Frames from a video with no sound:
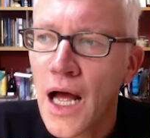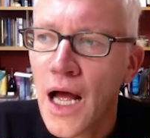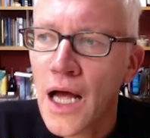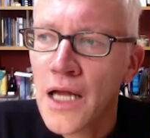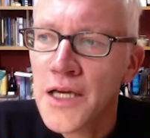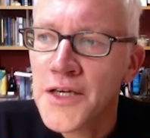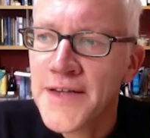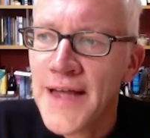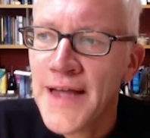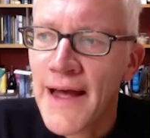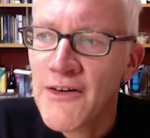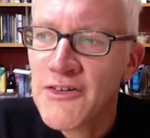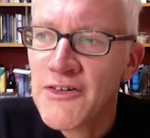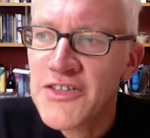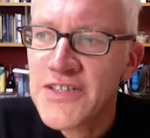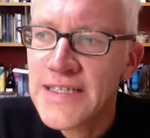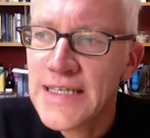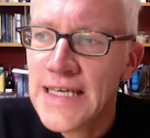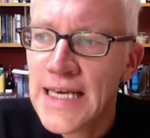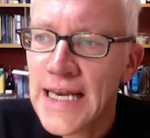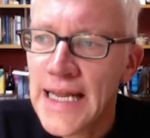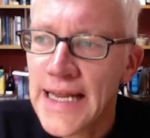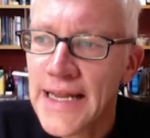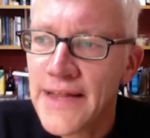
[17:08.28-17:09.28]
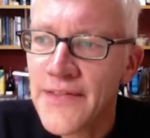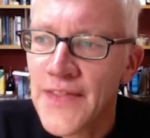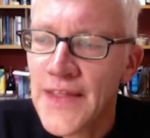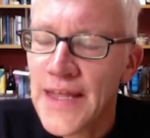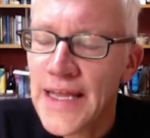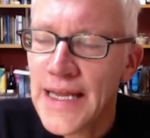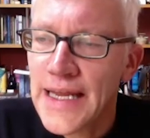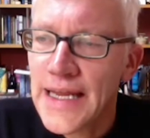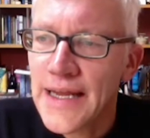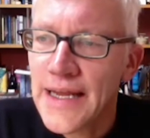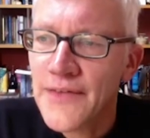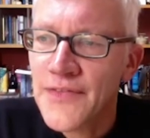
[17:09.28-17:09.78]
undoubtedly
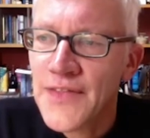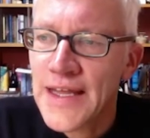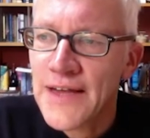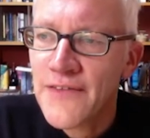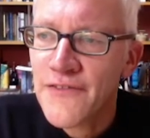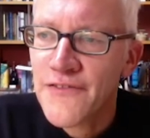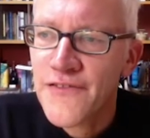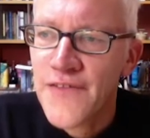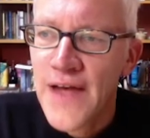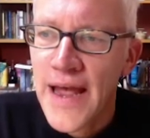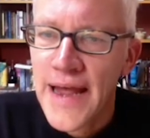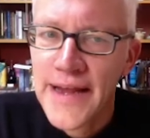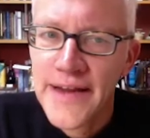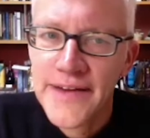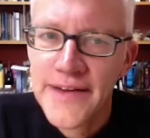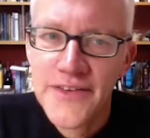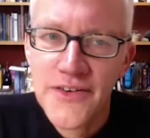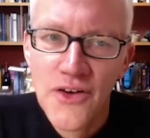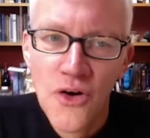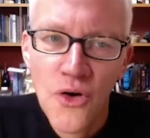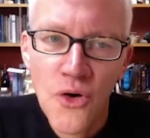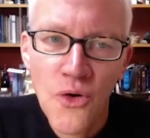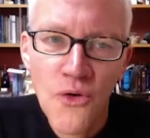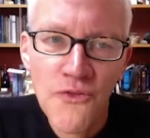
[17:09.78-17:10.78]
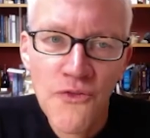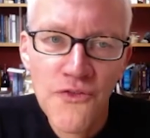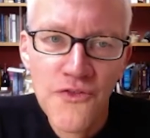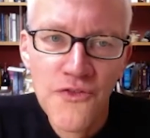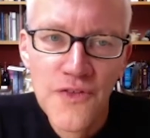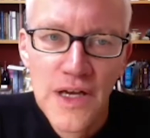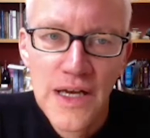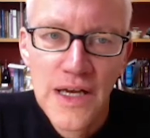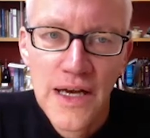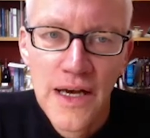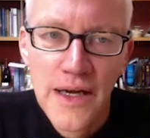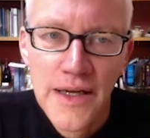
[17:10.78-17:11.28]
the effect
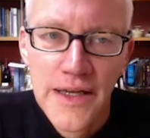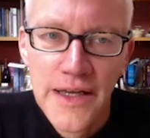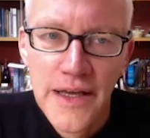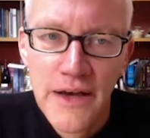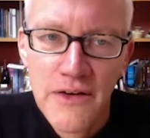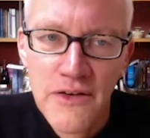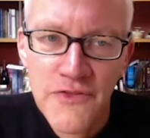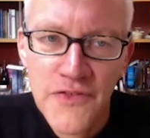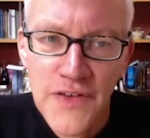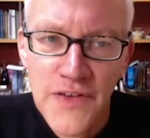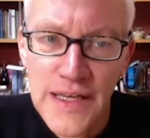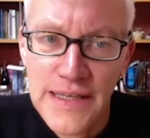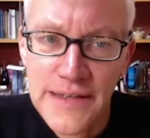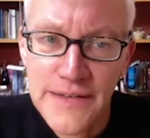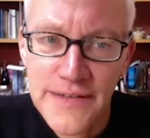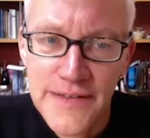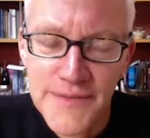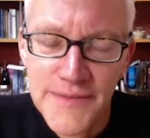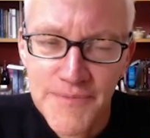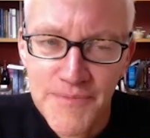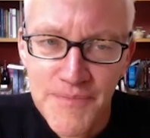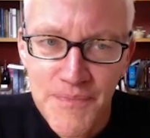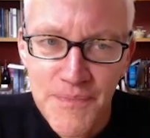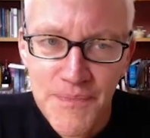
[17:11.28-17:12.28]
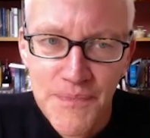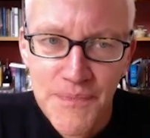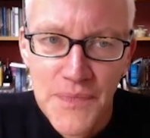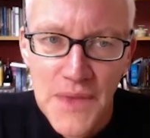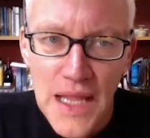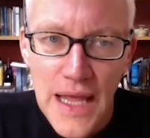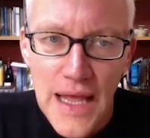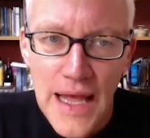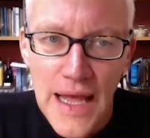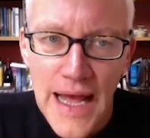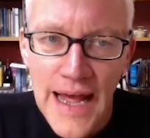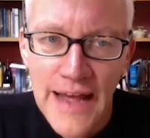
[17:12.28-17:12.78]
of COVID
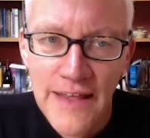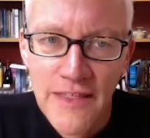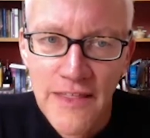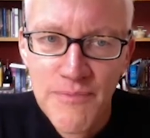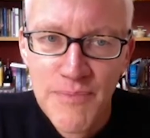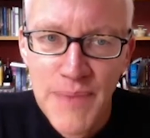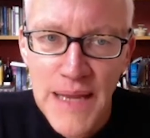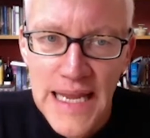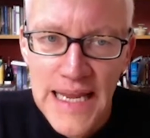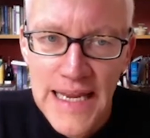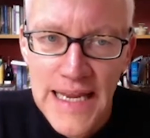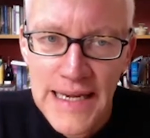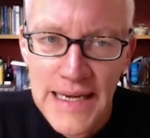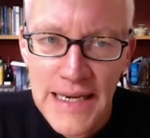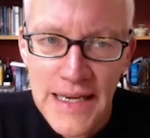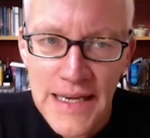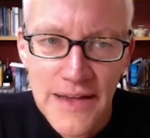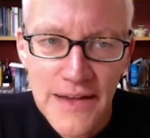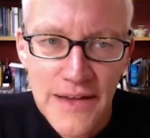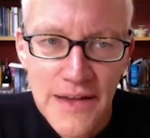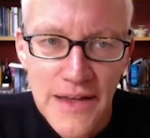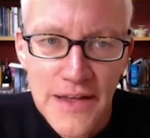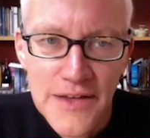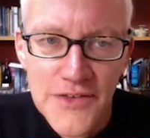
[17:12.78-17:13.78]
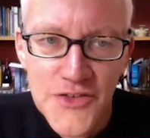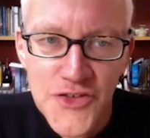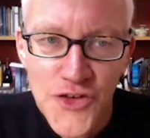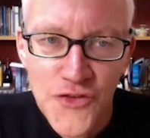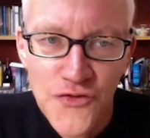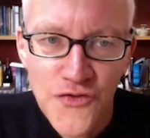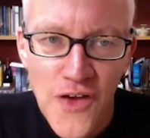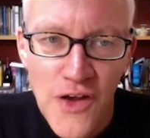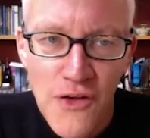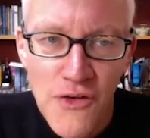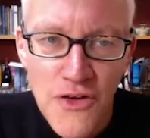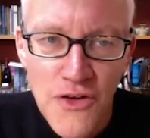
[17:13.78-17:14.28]
has been
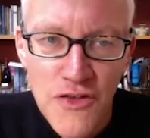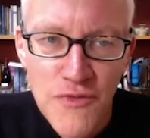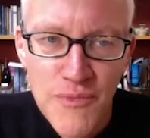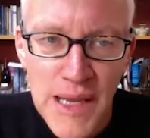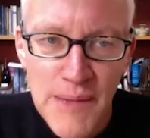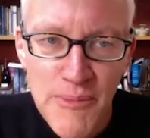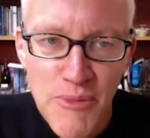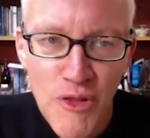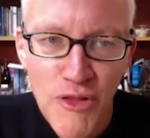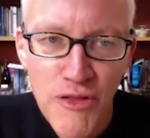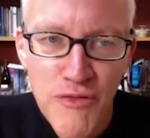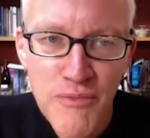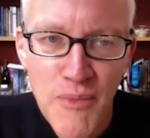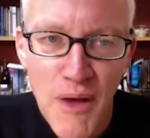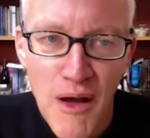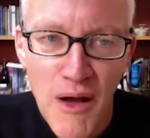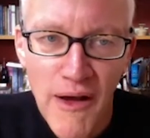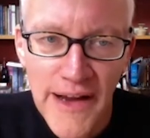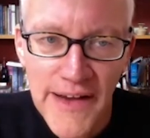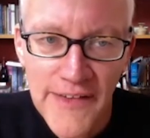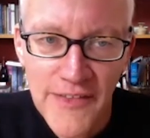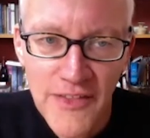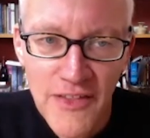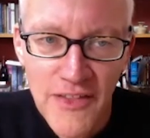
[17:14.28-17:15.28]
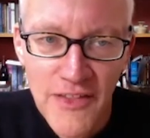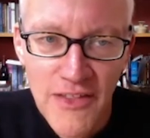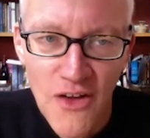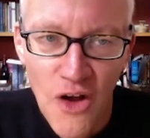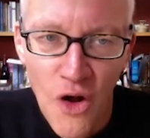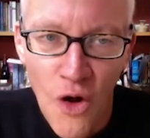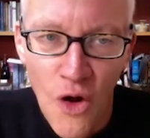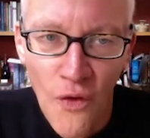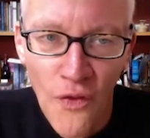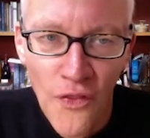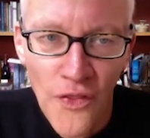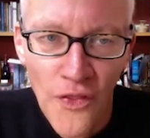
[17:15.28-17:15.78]
to focus people's
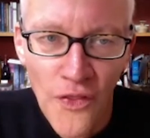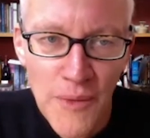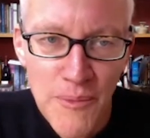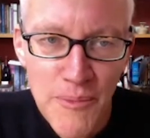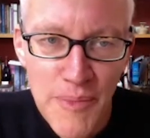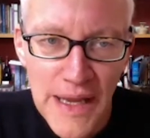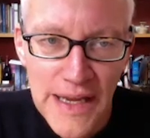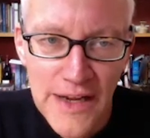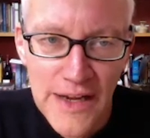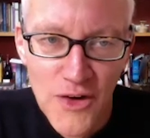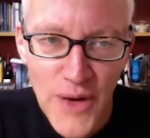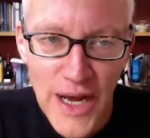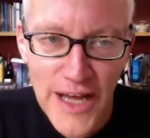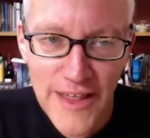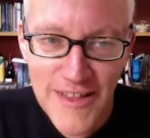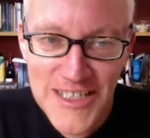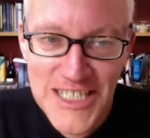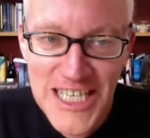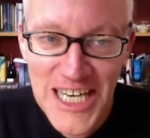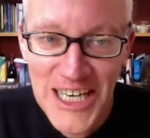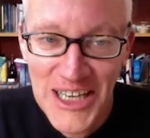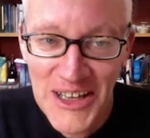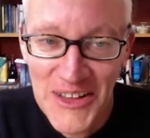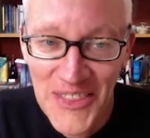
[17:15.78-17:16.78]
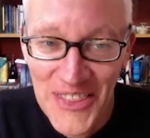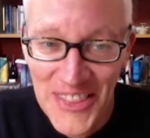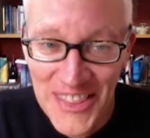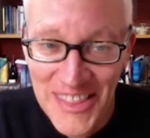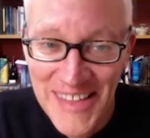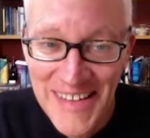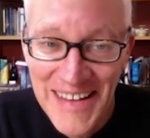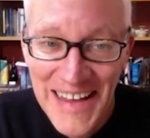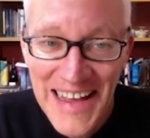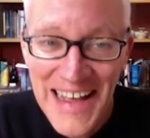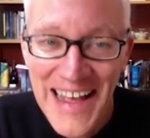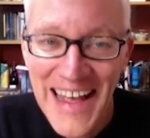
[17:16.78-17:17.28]
minds on the big
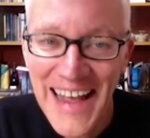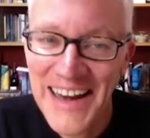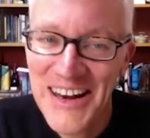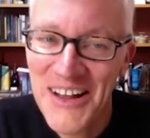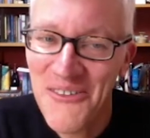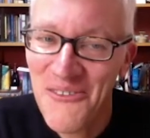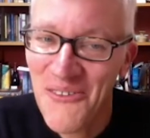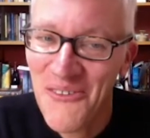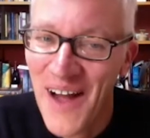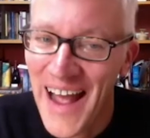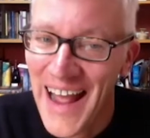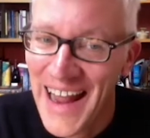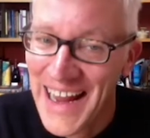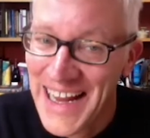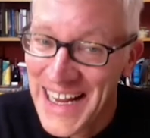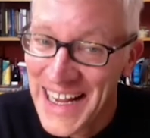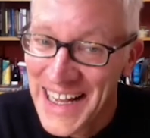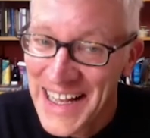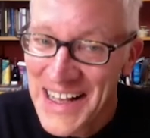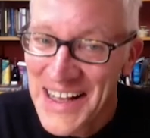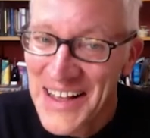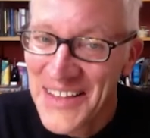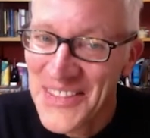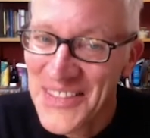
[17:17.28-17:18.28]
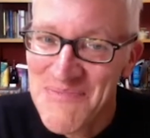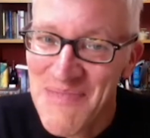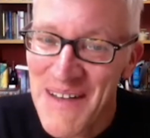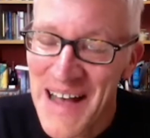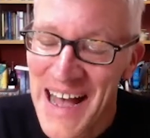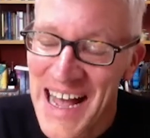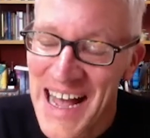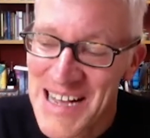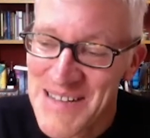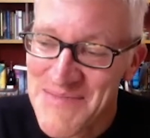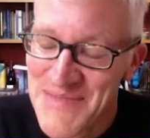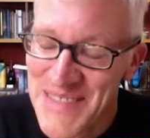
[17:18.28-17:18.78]
questions in a way that
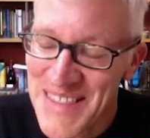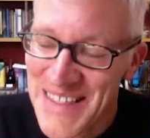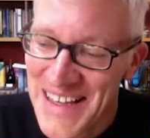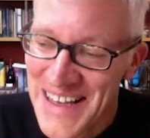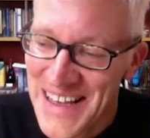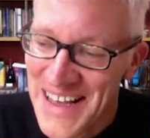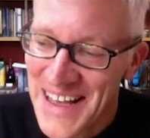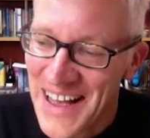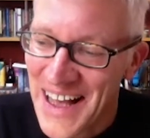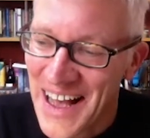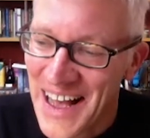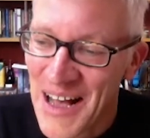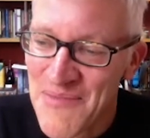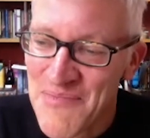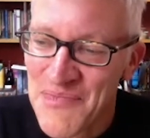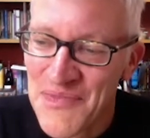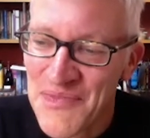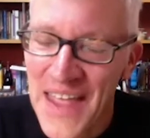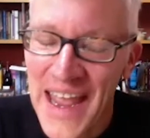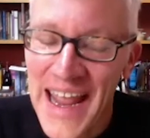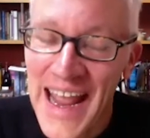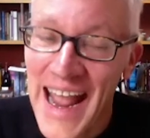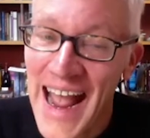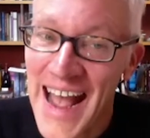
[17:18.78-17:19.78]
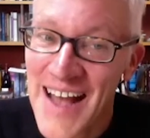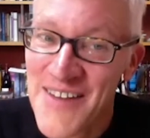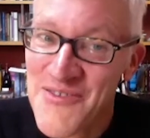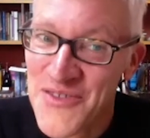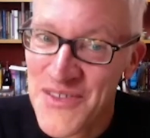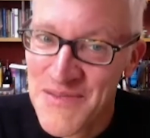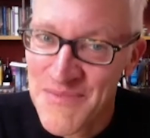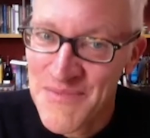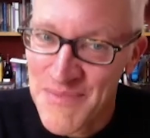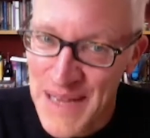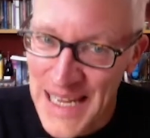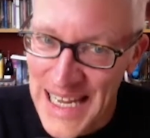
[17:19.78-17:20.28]
perhaps they
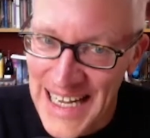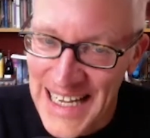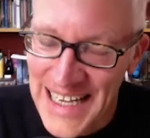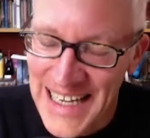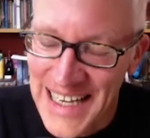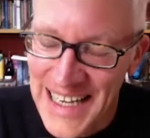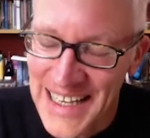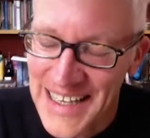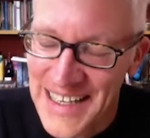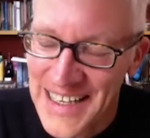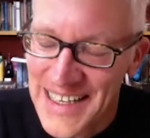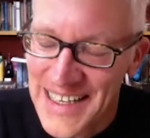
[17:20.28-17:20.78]
haven't been